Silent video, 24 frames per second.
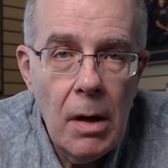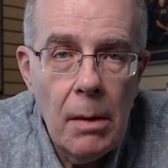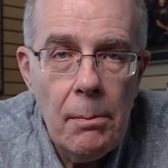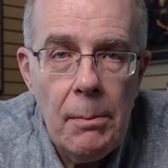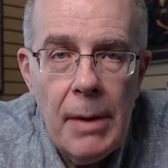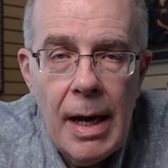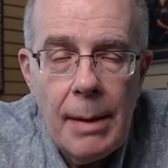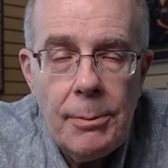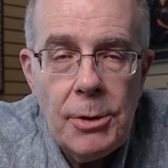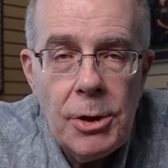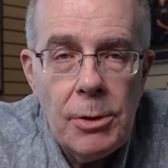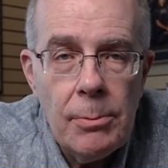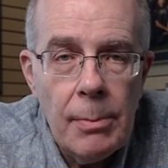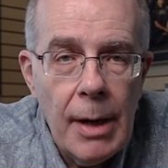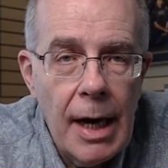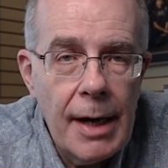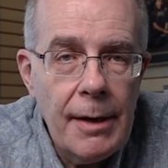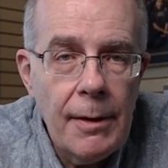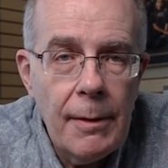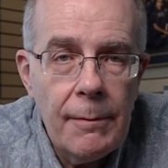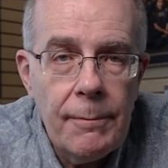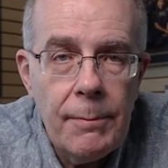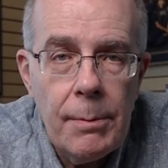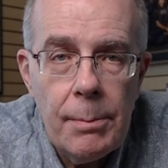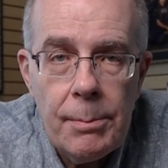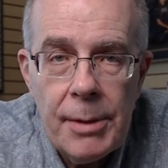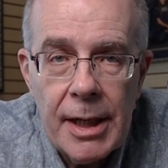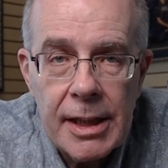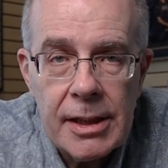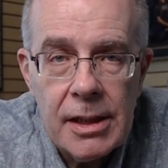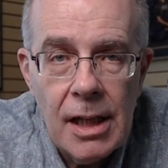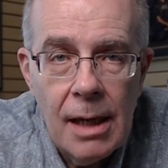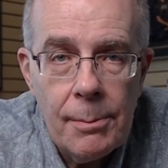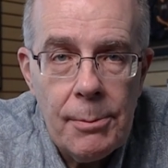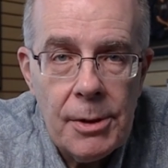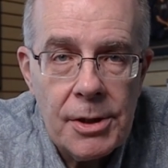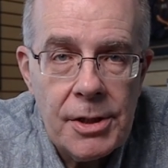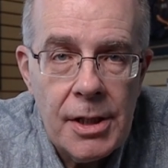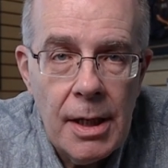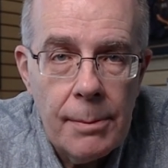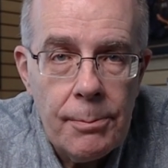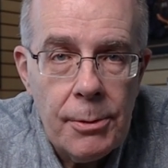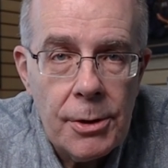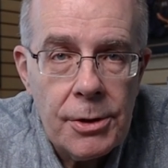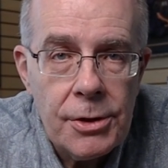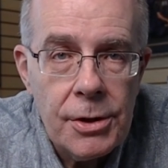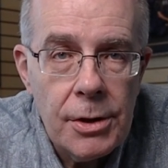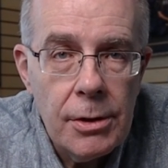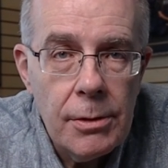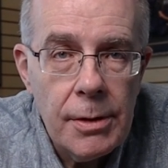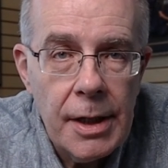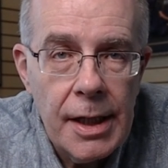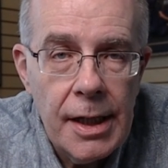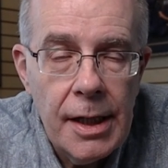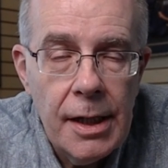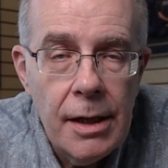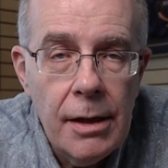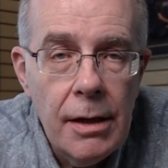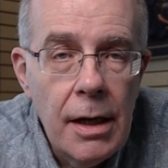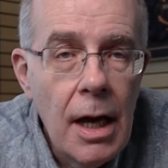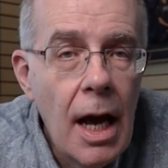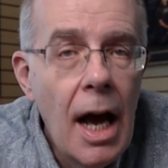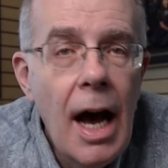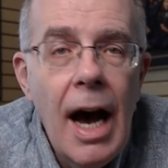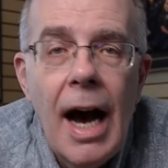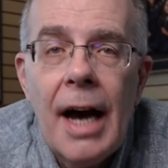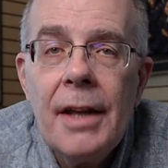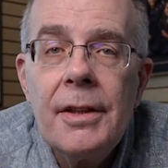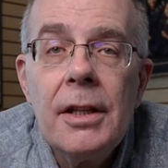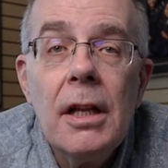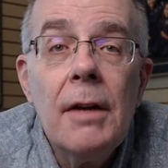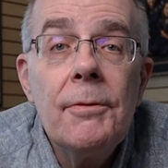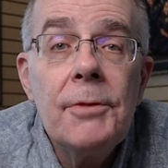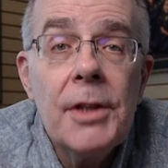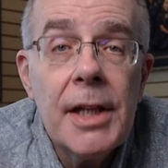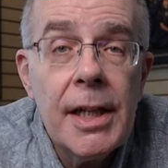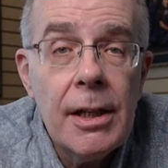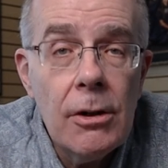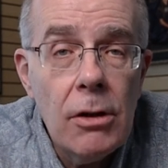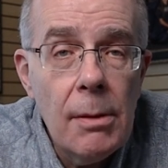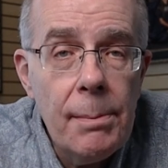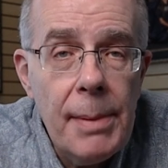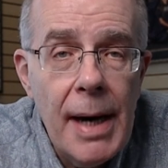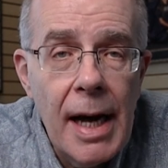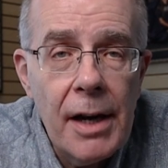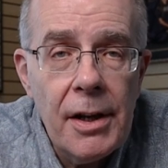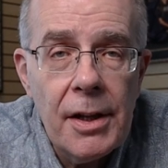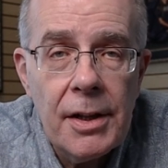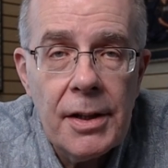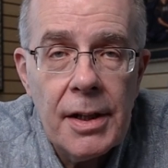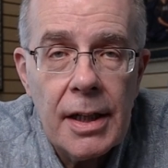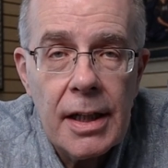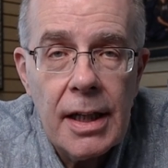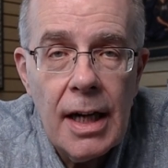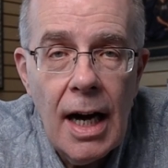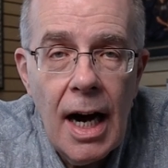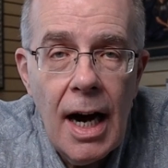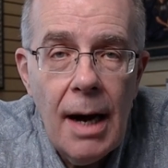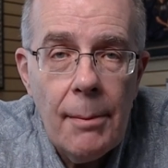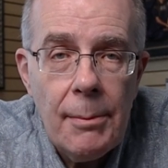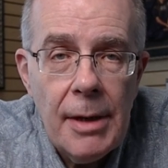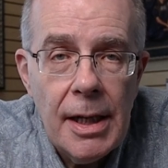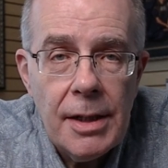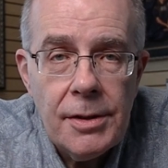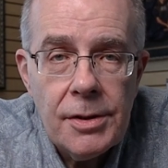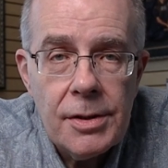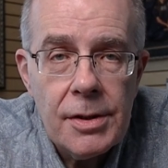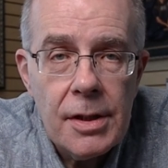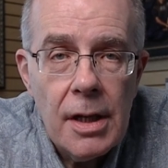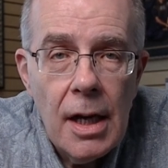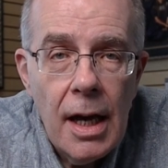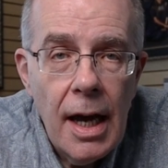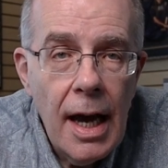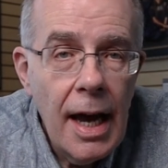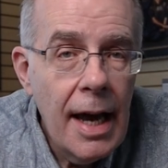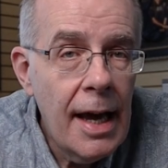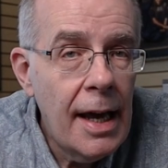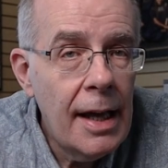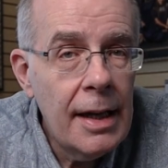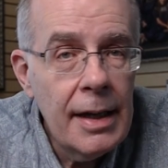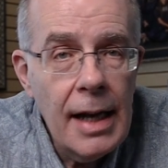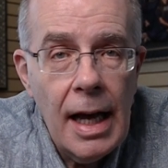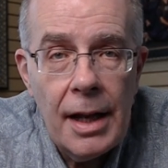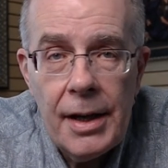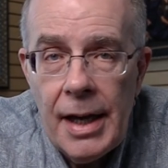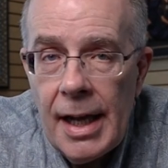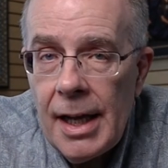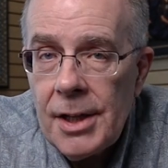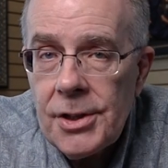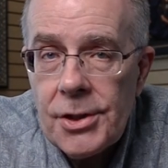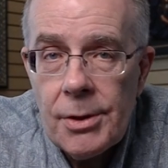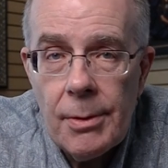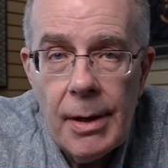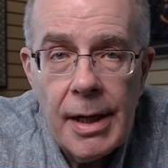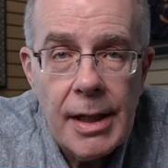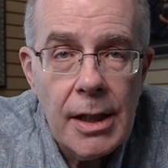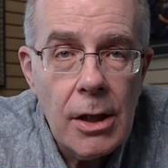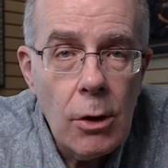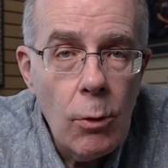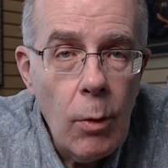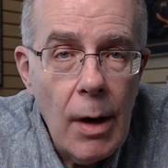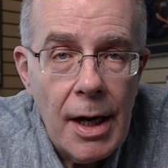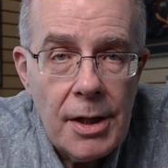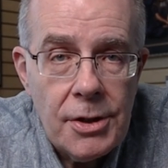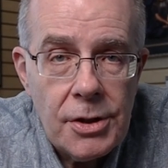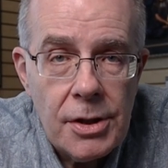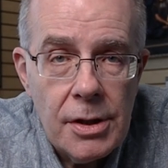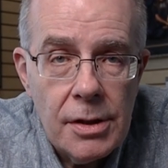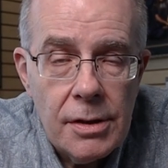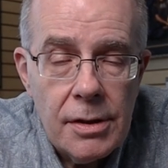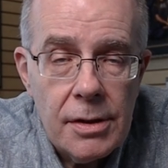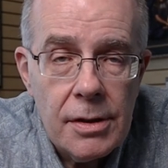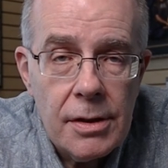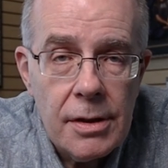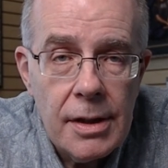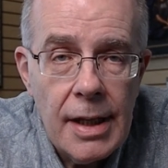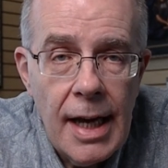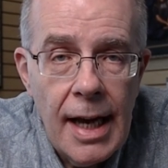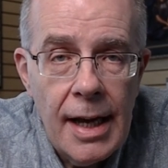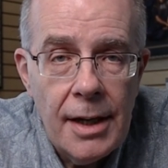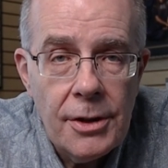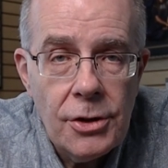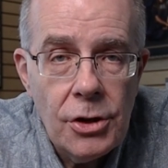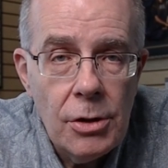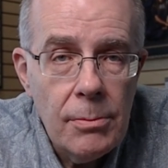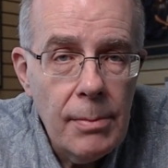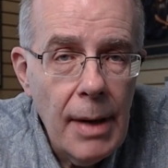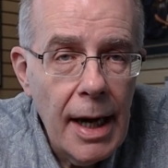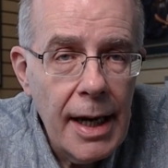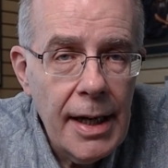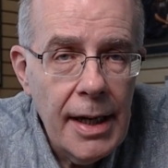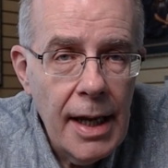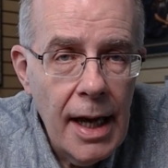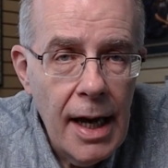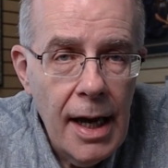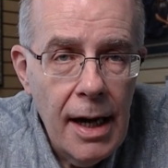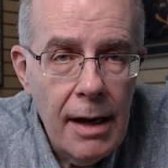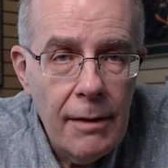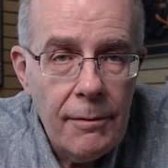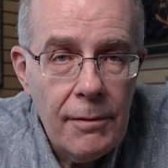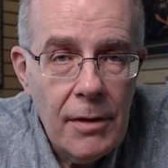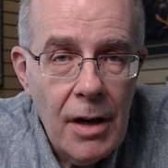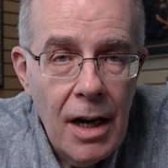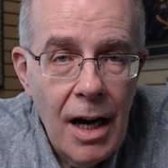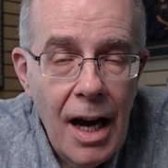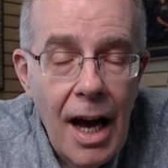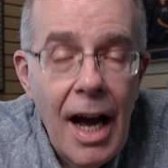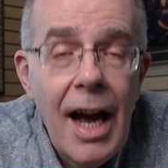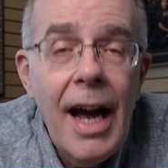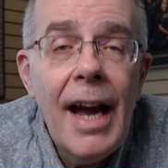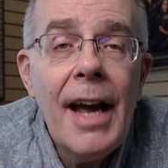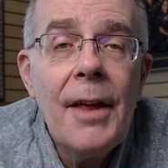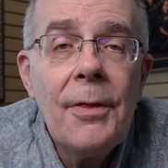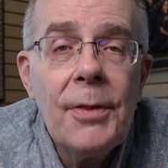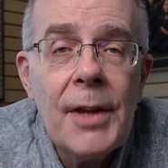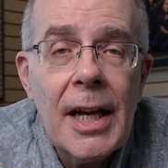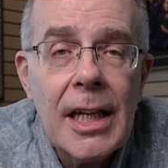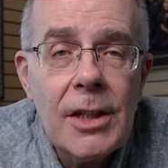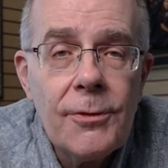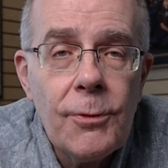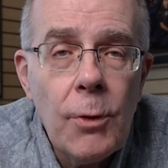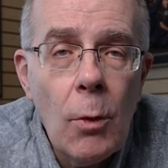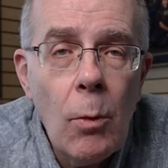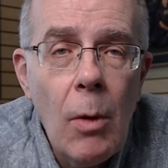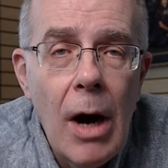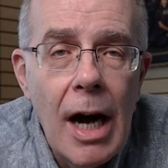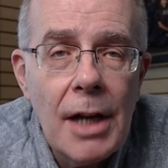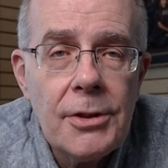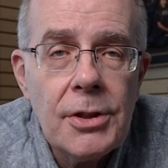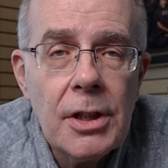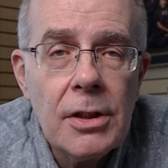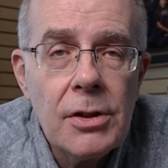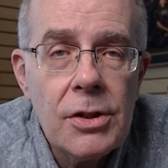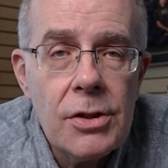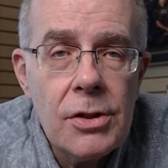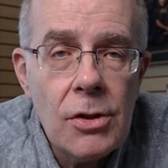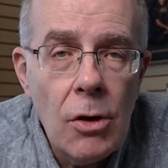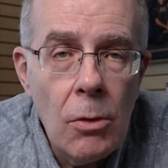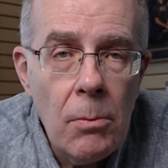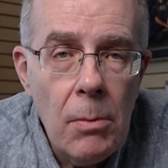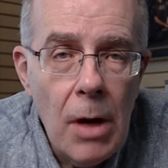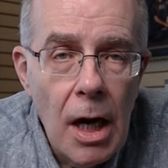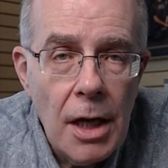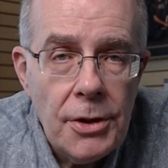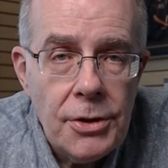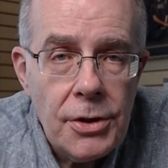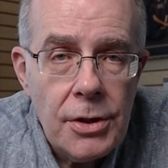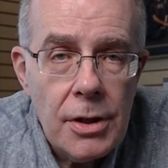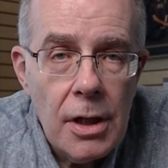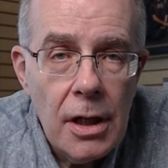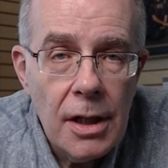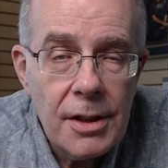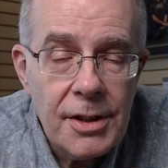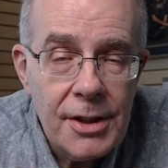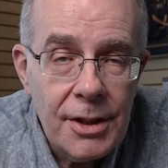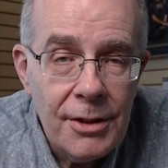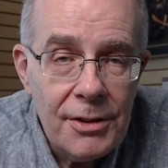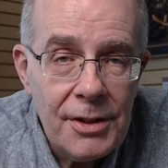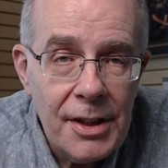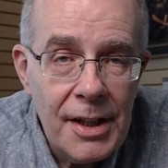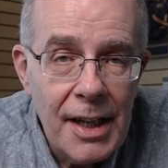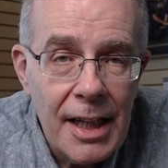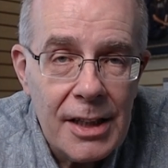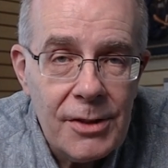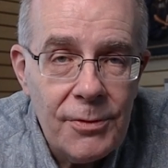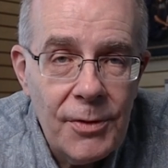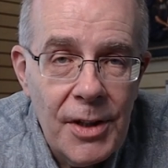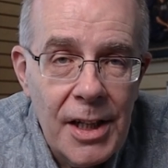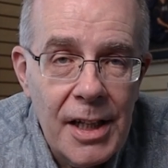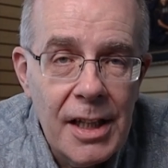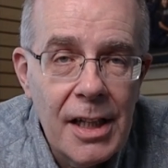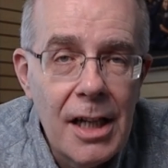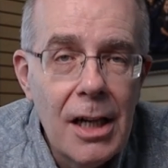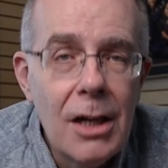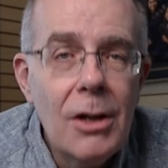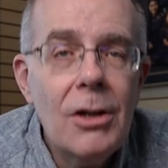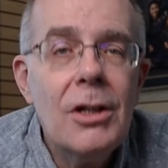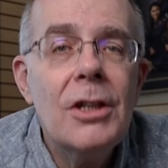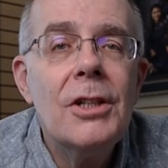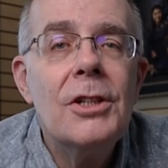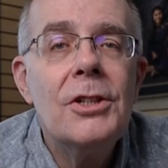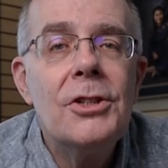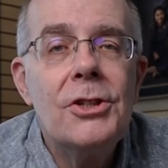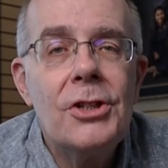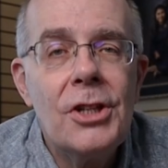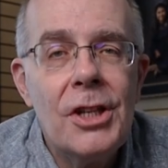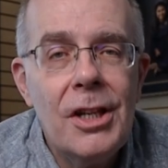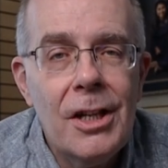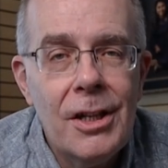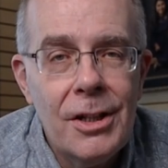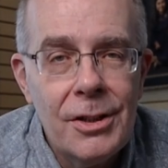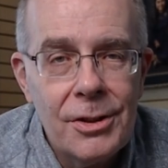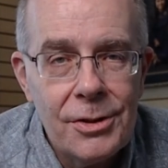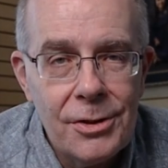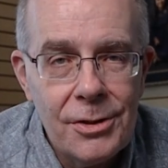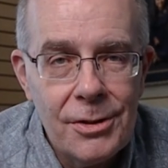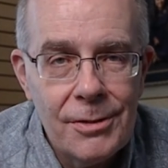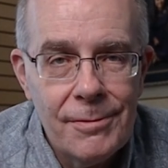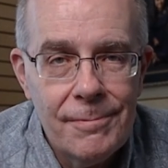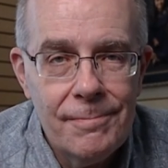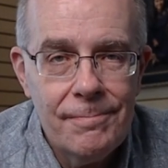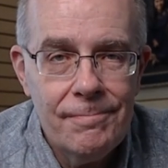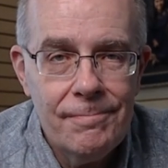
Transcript: maybe you might have picked up a tip or two here. I'd love to hear about it in the comments and I'd answer any questions that you might have. Hey, thanks for watching so much. Until the next video, cheers.